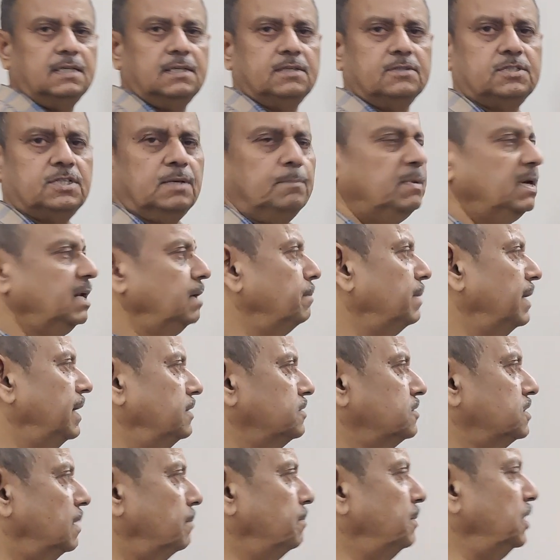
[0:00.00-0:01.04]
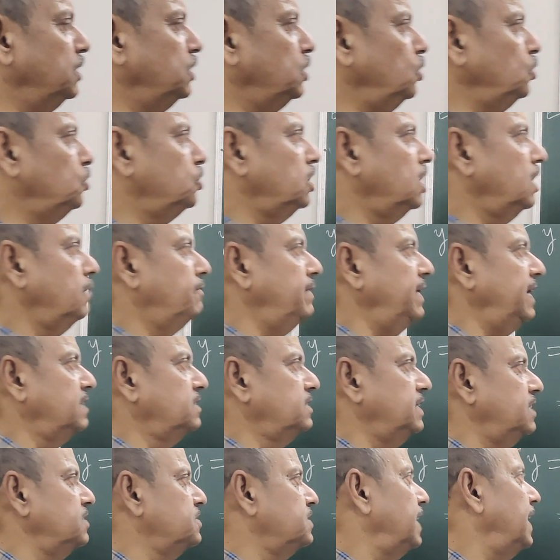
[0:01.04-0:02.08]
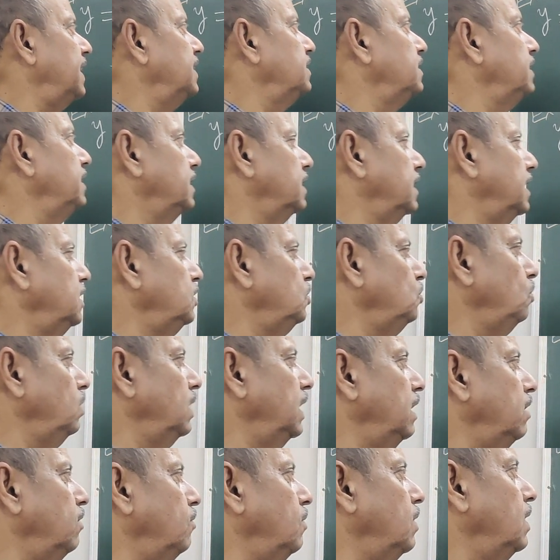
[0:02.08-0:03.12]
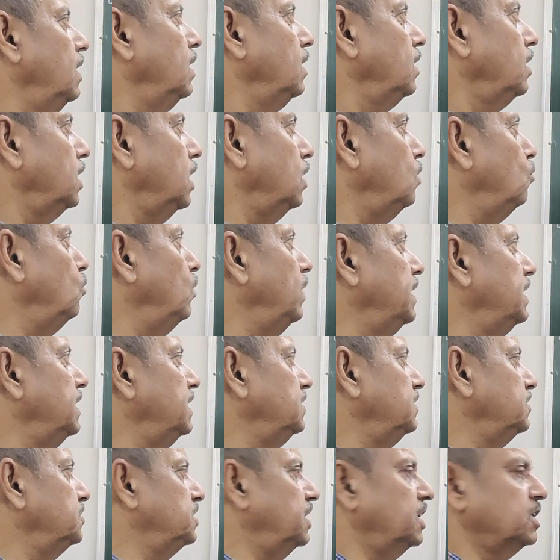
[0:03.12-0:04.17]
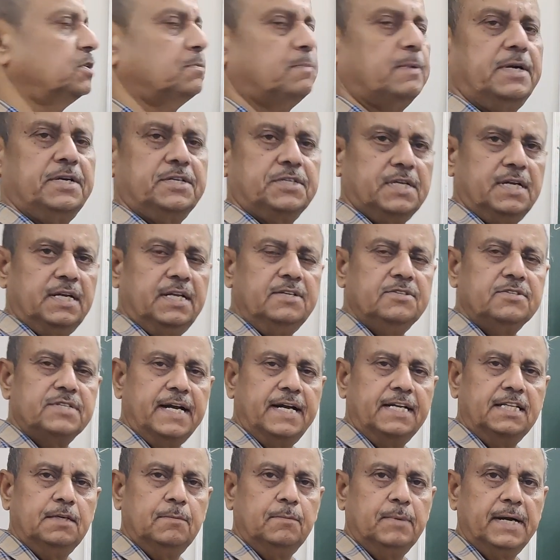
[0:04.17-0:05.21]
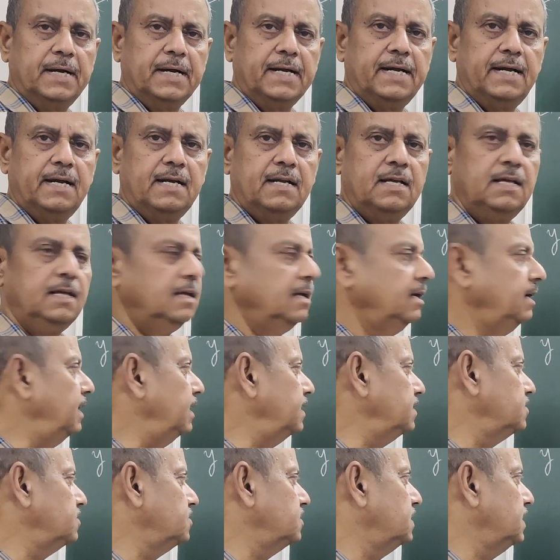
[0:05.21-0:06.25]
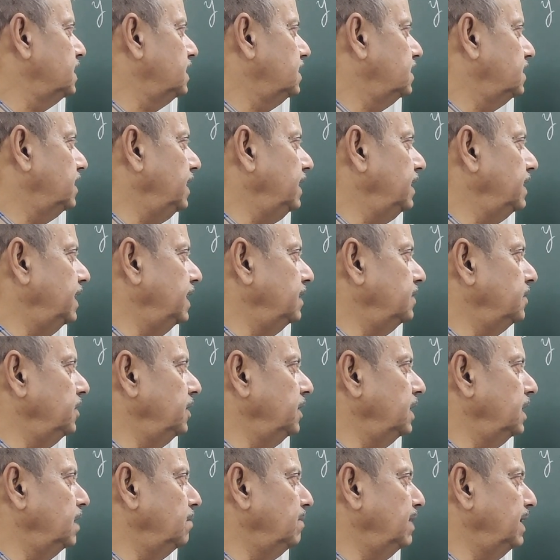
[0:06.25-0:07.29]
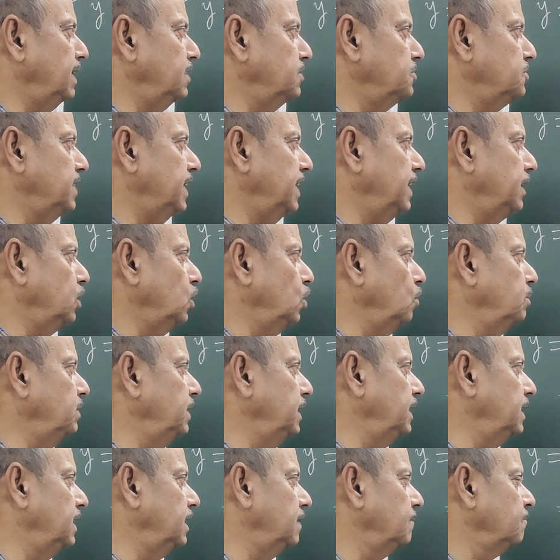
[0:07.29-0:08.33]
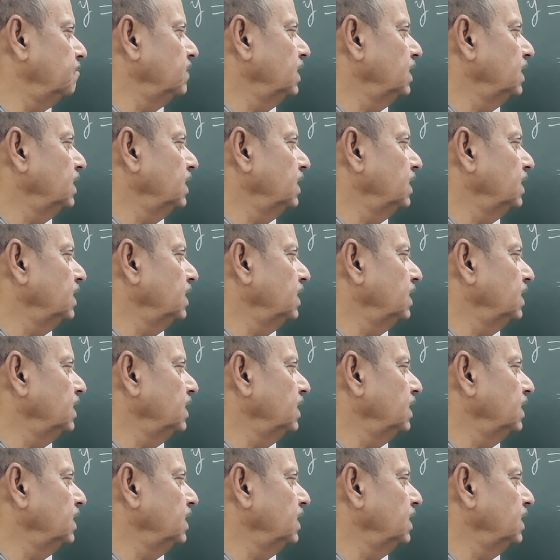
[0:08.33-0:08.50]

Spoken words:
Simply by substitution of x as tan theta, you have converted this expression inside the bracket as 3 tan theta minus tan cube theta